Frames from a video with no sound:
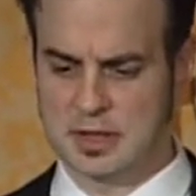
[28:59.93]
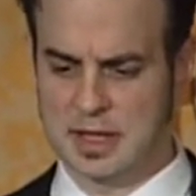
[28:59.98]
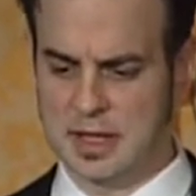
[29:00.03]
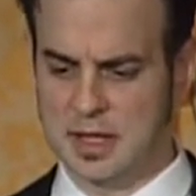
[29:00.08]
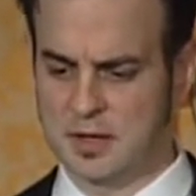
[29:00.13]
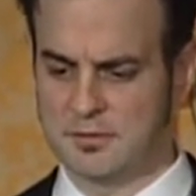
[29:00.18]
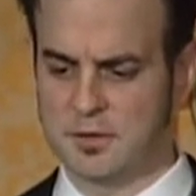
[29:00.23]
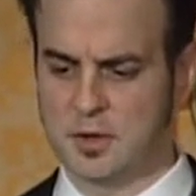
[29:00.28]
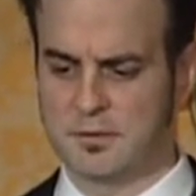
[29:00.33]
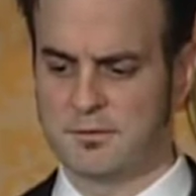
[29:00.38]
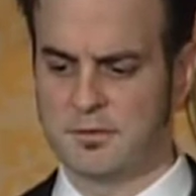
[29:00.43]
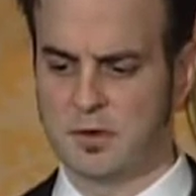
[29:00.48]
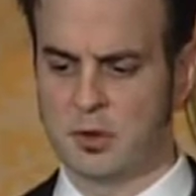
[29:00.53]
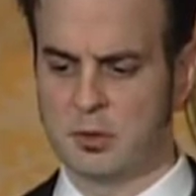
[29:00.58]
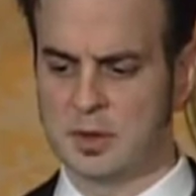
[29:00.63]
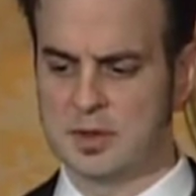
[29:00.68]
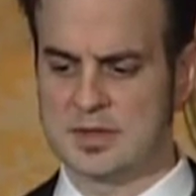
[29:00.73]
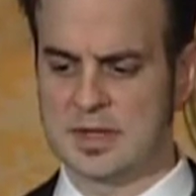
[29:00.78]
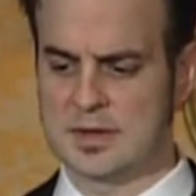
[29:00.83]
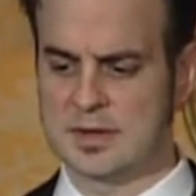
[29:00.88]
Like if
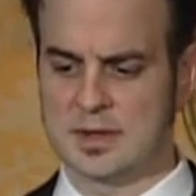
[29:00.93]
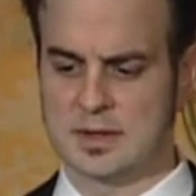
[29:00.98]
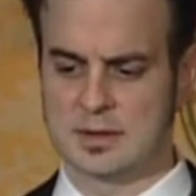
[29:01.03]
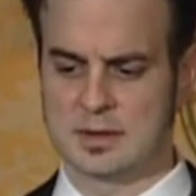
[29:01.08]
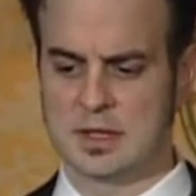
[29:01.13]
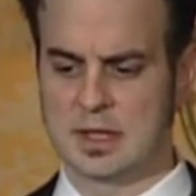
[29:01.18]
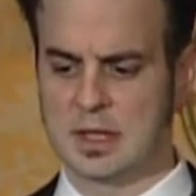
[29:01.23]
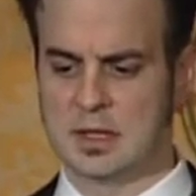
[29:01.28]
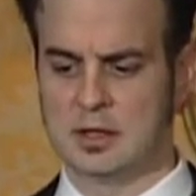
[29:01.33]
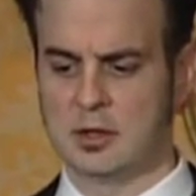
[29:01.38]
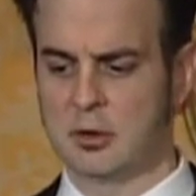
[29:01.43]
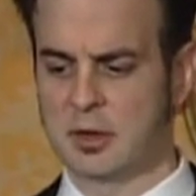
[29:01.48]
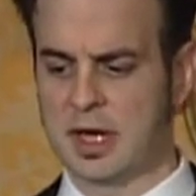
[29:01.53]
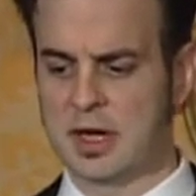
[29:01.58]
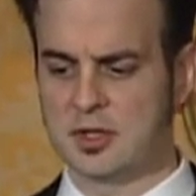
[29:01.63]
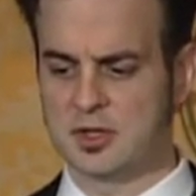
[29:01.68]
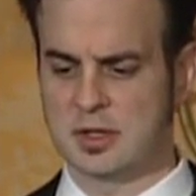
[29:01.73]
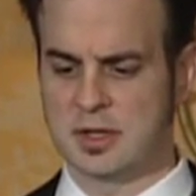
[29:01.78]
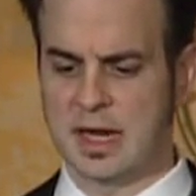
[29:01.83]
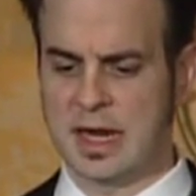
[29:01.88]
phone is at the
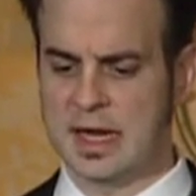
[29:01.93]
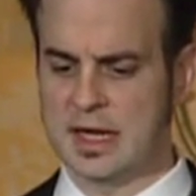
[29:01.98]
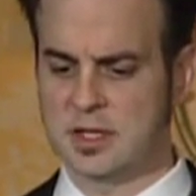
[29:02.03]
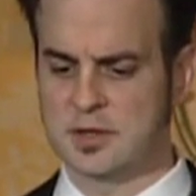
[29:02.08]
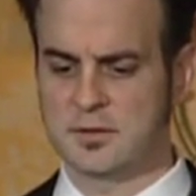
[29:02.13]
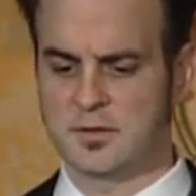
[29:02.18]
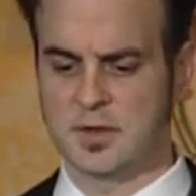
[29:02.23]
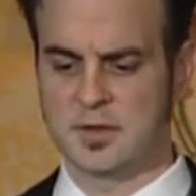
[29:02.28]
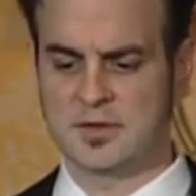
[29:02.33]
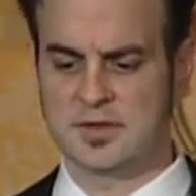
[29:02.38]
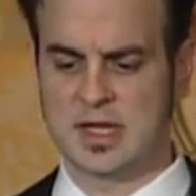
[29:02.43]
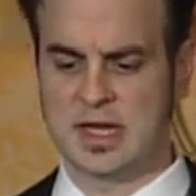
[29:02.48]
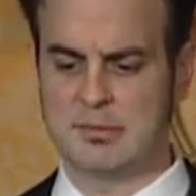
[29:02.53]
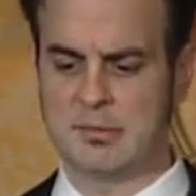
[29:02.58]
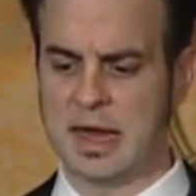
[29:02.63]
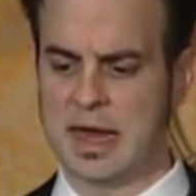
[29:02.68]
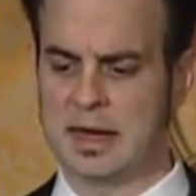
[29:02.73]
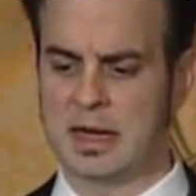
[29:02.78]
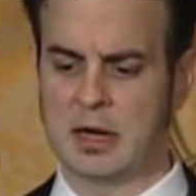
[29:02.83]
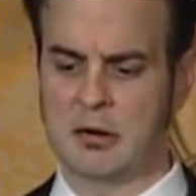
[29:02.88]
location H for the
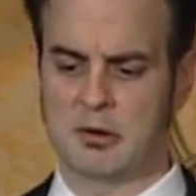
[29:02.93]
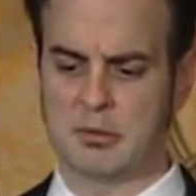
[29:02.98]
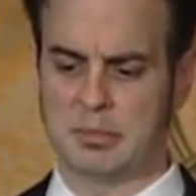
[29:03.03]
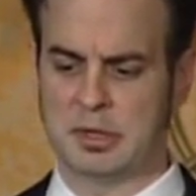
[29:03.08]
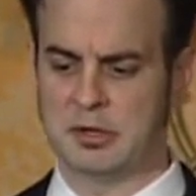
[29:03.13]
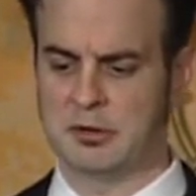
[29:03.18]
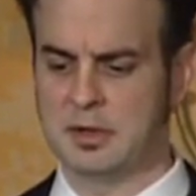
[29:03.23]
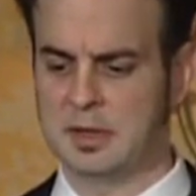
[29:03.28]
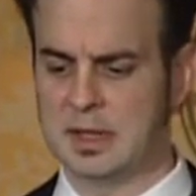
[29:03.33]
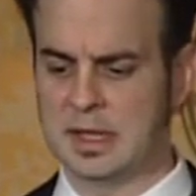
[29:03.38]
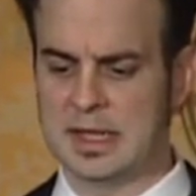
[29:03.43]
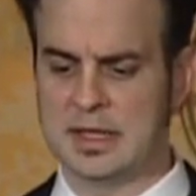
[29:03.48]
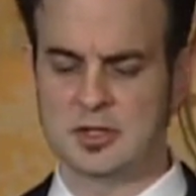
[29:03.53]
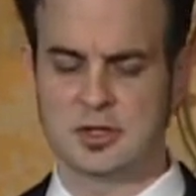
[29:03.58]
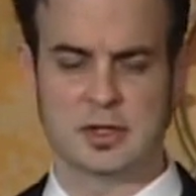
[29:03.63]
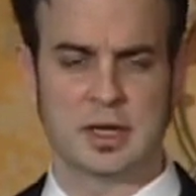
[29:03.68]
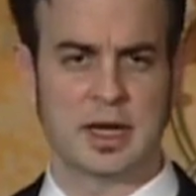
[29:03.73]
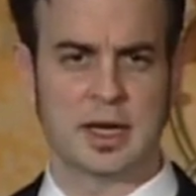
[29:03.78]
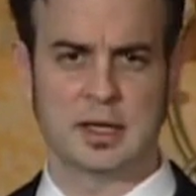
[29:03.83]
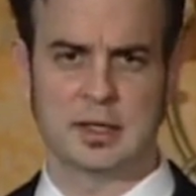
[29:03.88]
same 8-hour period
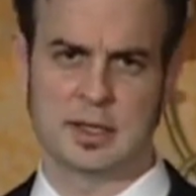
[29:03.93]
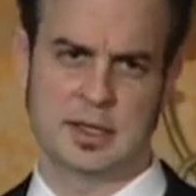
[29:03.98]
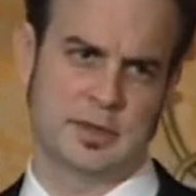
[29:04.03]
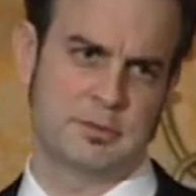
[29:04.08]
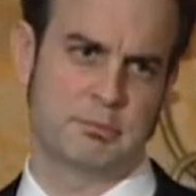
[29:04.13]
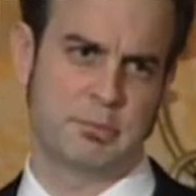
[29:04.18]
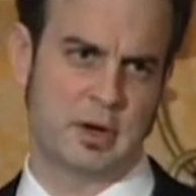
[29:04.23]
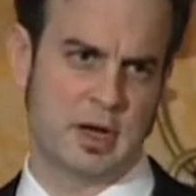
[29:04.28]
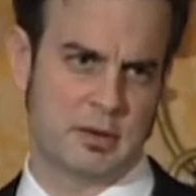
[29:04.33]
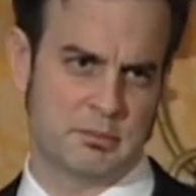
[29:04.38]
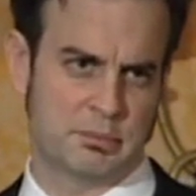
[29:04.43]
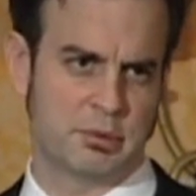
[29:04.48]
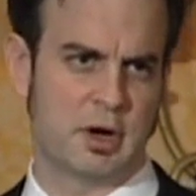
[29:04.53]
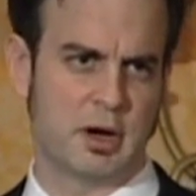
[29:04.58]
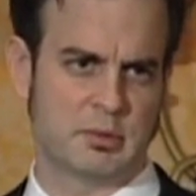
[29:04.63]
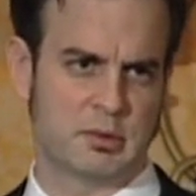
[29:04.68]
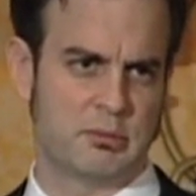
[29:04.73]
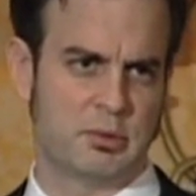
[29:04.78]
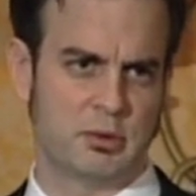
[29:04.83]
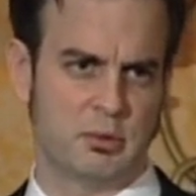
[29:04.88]
each night, it's
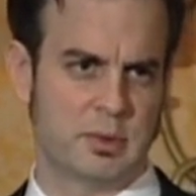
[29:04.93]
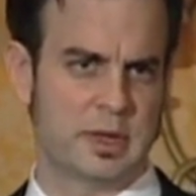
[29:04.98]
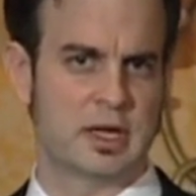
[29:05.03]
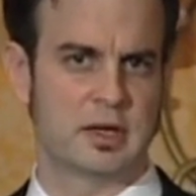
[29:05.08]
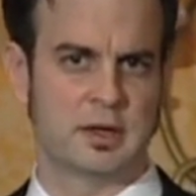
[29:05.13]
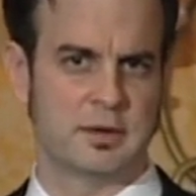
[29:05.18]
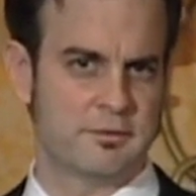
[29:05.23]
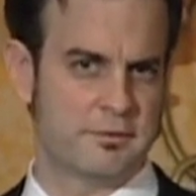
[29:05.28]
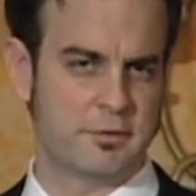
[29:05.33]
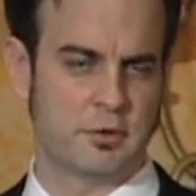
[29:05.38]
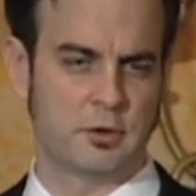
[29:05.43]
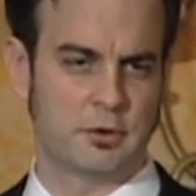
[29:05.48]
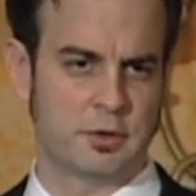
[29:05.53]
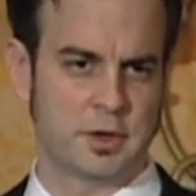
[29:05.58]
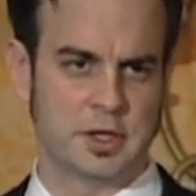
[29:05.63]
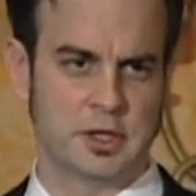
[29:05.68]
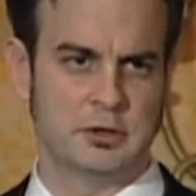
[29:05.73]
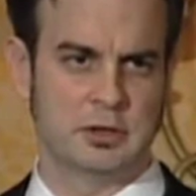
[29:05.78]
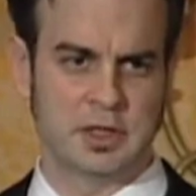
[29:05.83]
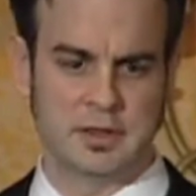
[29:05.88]
probable we can infer
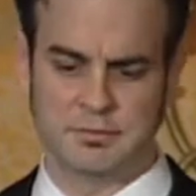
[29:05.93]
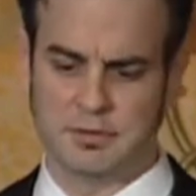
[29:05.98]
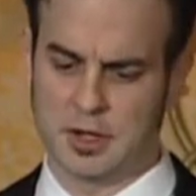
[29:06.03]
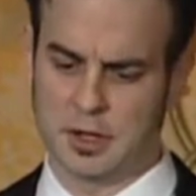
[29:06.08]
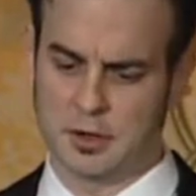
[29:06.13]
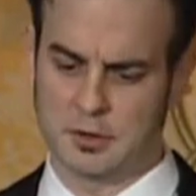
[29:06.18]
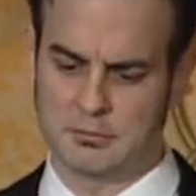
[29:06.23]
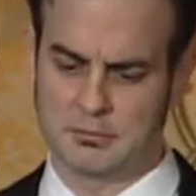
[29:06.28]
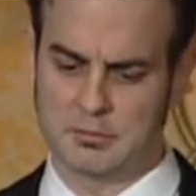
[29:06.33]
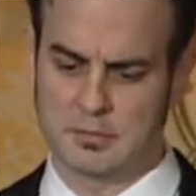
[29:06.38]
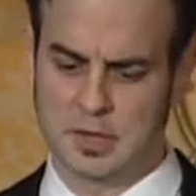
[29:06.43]
that you live there.